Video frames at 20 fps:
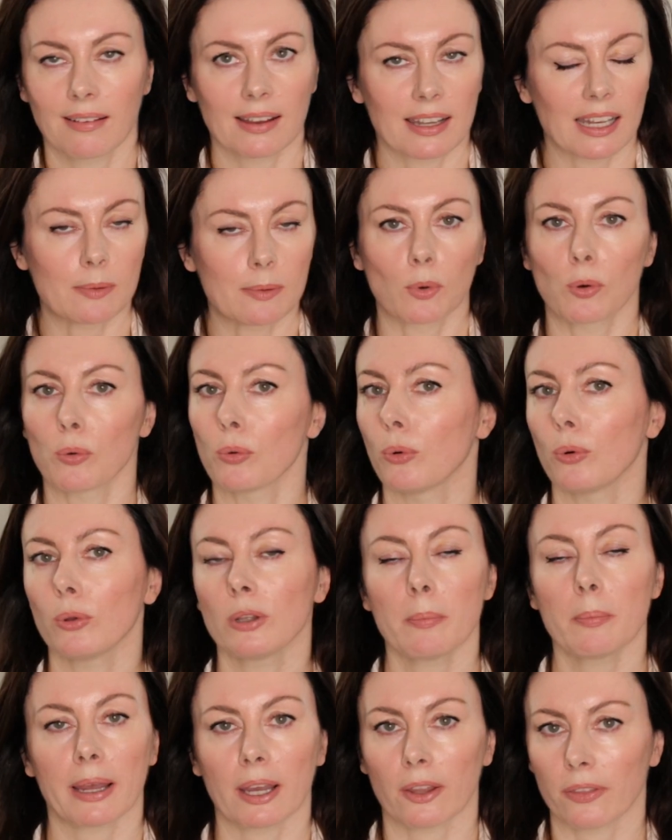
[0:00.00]
And I'm
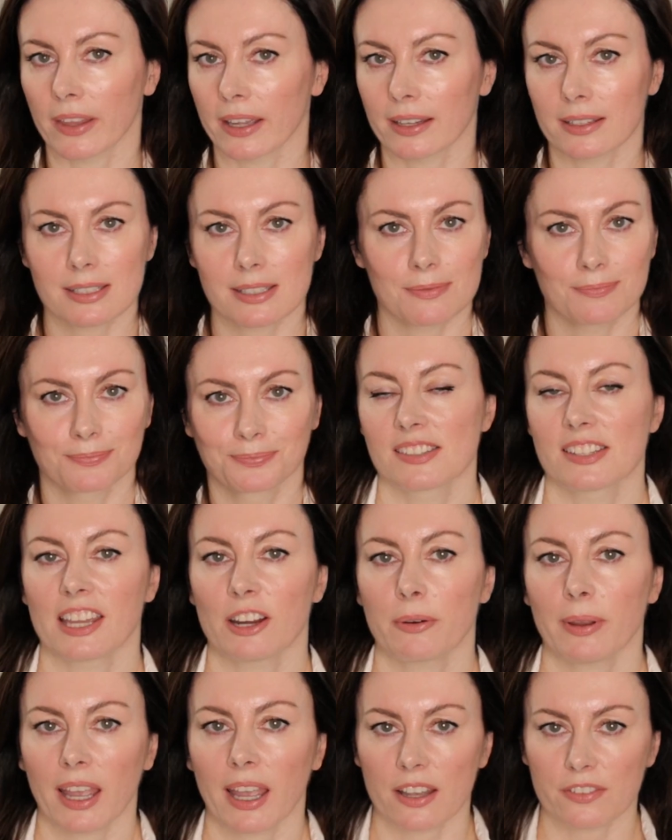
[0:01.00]
all about that. So
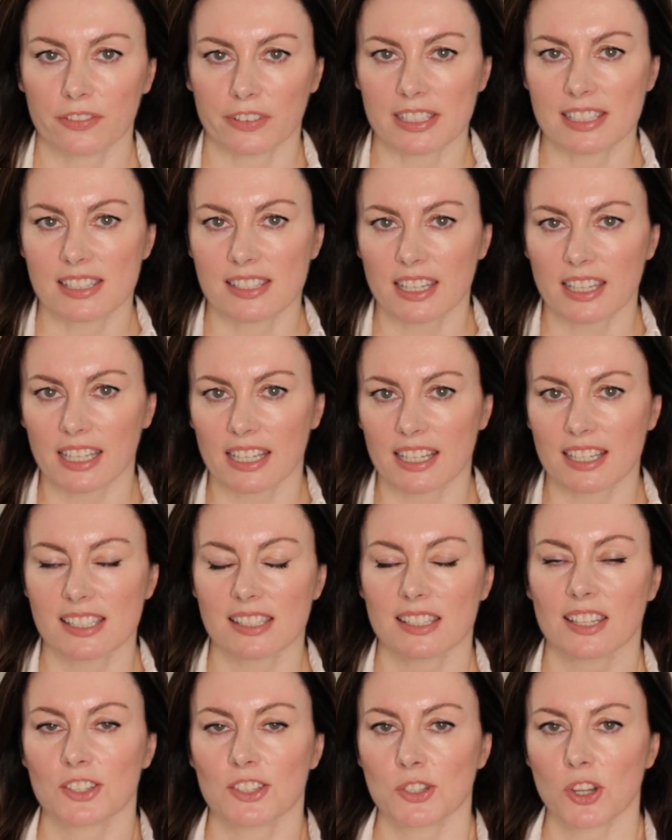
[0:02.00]
there we have 6